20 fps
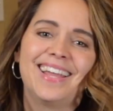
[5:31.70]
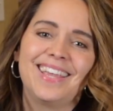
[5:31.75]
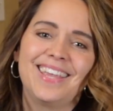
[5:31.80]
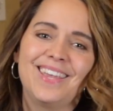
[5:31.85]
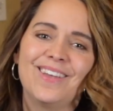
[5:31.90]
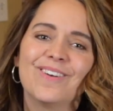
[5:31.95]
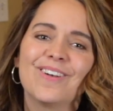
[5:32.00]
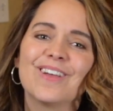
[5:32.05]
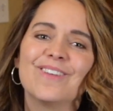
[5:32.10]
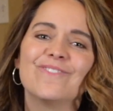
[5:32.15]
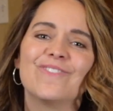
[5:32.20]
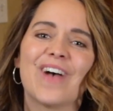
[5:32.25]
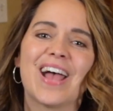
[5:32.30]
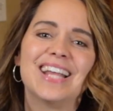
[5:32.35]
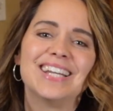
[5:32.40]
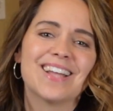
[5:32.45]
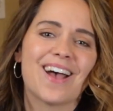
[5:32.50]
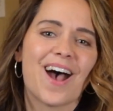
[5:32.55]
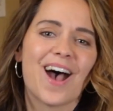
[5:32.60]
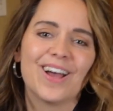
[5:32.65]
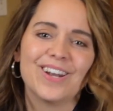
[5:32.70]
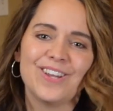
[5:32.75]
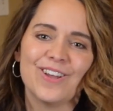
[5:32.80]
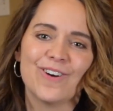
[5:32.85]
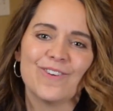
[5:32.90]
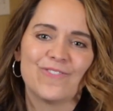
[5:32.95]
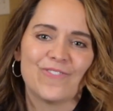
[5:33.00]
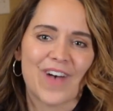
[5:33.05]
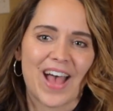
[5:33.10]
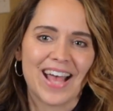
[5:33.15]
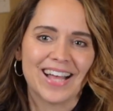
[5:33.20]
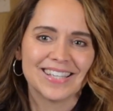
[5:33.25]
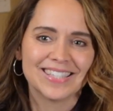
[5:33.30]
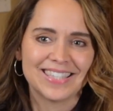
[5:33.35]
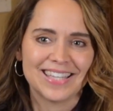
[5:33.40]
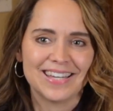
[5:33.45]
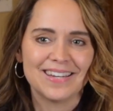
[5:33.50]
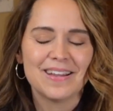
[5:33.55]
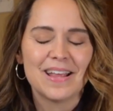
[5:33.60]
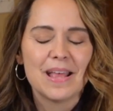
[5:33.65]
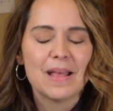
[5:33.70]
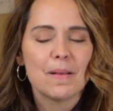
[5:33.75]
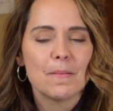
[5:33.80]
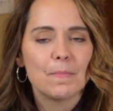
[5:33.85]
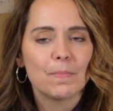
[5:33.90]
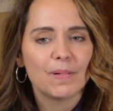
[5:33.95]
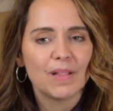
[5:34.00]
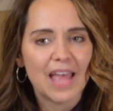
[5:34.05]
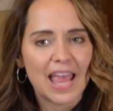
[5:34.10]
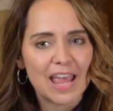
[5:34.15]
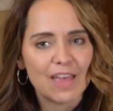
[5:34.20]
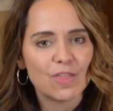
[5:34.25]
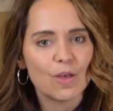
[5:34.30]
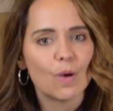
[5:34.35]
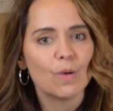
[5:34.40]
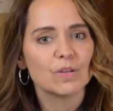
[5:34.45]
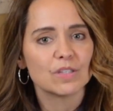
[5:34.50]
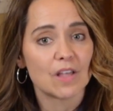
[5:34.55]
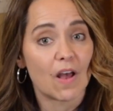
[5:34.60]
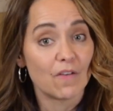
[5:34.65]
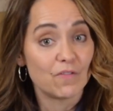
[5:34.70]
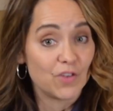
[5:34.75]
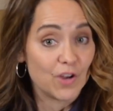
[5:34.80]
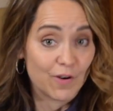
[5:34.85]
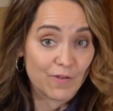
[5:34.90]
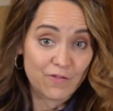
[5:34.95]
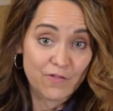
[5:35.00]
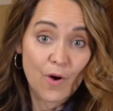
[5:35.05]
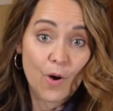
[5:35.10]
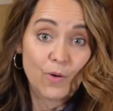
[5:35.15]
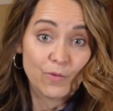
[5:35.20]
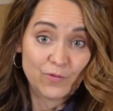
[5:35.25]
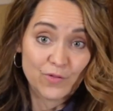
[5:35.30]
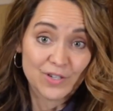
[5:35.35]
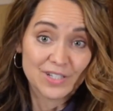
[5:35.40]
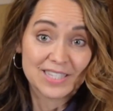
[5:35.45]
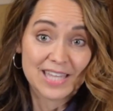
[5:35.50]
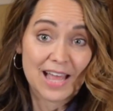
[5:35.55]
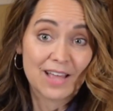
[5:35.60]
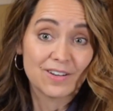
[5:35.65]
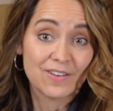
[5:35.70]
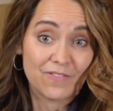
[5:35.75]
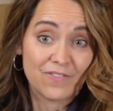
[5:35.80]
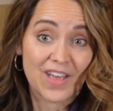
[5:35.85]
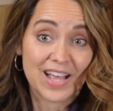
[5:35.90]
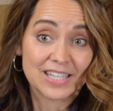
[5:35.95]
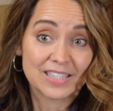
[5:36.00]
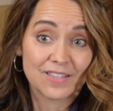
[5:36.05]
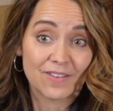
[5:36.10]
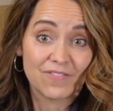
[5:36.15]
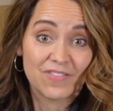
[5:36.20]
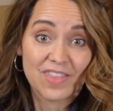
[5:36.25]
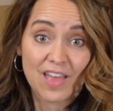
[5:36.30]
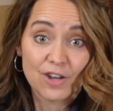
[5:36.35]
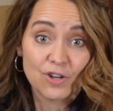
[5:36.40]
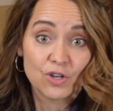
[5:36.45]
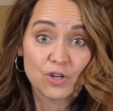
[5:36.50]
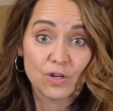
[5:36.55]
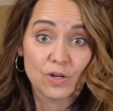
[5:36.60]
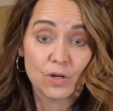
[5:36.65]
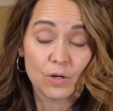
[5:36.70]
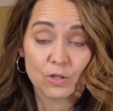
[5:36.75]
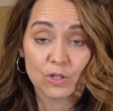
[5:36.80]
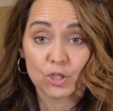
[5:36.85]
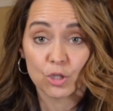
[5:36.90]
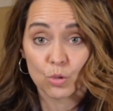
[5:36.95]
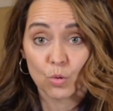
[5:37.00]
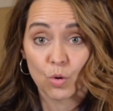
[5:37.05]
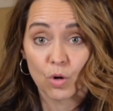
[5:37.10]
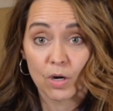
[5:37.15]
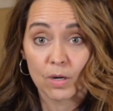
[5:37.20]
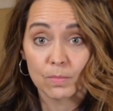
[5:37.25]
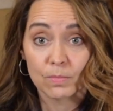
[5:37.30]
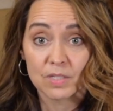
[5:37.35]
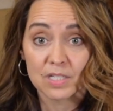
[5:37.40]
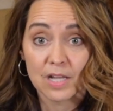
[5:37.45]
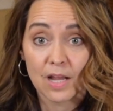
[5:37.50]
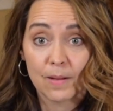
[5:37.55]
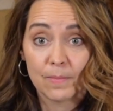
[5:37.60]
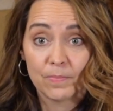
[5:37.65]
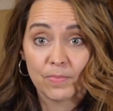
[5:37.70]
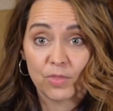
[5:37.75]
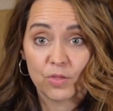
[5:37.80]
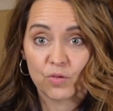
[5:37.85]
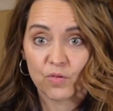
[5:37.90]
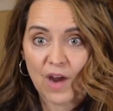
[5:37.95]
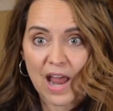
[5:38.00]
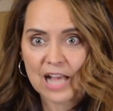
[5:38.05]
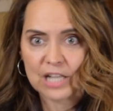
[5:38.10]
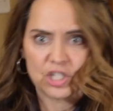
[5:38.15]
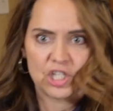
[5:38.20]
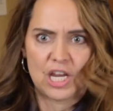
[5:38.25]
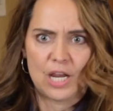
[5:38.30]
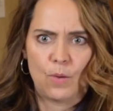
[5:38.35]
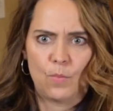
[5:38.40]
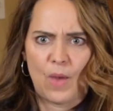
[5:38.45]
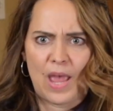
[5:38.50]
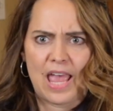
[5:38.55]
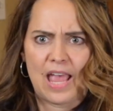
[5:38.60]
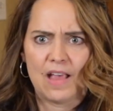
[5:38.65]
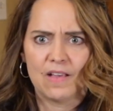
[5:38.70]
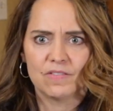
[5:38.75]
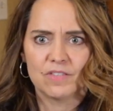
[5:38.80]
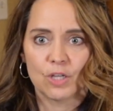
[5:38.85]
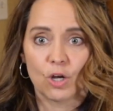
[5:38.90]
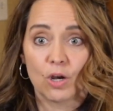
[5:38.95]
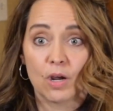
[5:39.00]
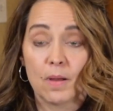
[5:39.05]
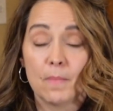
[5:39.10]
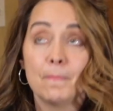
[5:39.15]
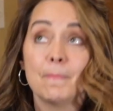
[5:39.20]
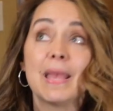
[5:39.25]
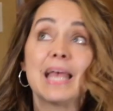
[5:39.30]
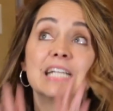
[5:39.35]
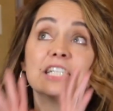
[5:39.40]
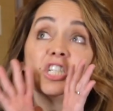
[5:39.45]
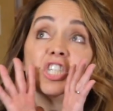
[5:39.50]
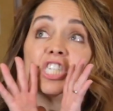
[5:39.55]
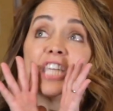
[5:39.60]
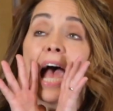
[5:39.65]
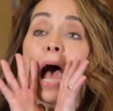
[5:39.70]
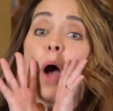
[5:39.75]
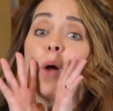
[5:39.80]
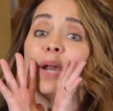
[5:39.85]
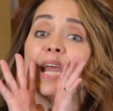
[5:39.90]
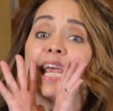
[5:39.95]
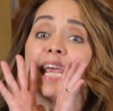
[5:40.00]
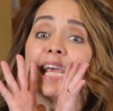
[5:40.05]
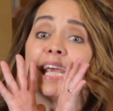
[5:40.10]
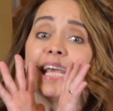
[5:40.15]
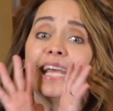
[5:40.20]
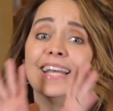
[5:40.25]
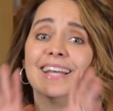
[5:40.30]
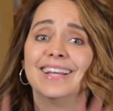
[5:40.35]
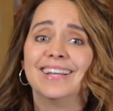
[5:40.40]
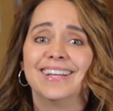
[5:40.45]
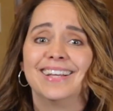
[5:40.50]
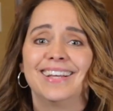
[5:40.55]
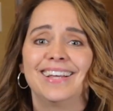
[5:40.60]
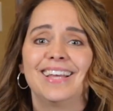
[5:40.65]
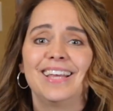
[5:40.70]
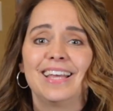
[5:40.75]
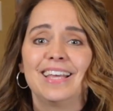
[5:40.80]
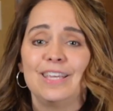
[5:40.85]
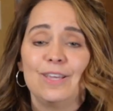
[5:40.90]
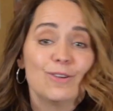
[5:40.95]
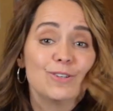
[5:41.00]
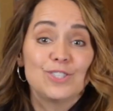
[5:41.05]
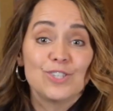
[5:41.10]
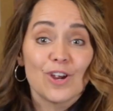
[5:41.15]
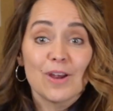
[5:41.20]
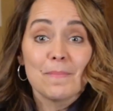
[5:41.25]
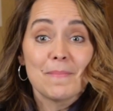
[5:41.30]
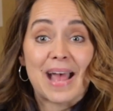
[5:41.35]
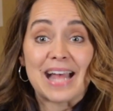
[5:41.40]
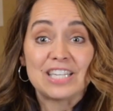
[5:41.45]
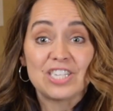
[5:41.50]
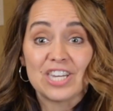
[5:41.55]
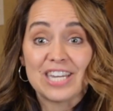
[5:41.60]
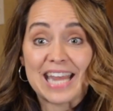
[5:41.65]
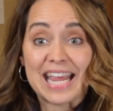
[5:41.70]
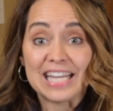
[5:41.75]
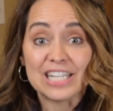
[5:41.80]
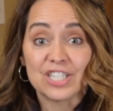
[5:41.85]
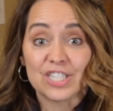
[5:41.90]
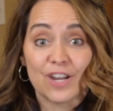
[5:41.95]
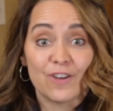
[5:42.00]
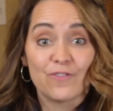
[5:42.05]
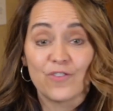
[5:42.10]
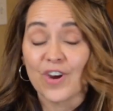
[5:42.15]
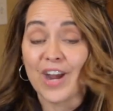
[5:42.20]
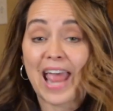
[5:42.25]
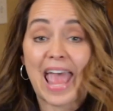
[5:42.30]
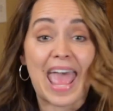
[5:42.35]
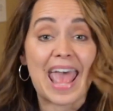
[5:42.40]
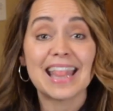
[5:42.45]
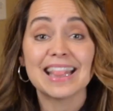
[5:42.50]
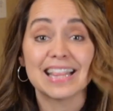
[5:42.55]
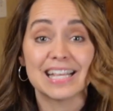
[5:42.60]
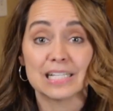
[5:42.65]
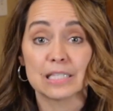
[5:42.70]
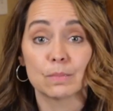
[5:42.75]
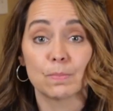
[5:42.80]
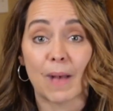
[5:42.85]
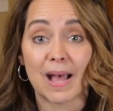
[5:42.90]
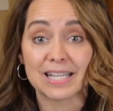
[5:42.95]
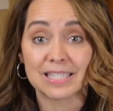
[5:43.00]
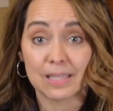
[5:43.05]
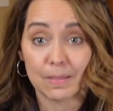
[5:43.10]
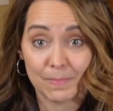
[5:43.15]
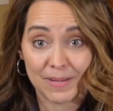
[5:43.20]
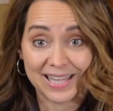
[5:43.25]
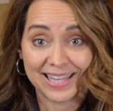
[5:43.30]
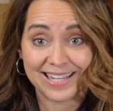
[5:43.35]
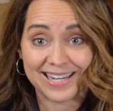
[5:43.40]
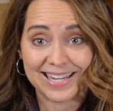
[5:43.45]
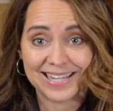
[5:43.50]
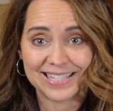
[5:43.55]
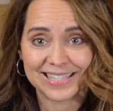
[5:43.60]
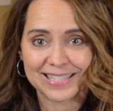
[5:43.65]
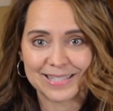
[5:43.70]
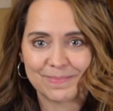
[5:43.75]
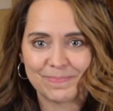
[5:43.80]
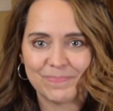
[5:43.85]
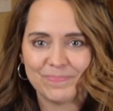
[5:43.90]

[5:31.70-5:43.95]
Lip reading: You can find audio files and play those off your phone for sound effects of thunder or storms, thrashing waves, or men shouting. Use your imagination for endless possibilities.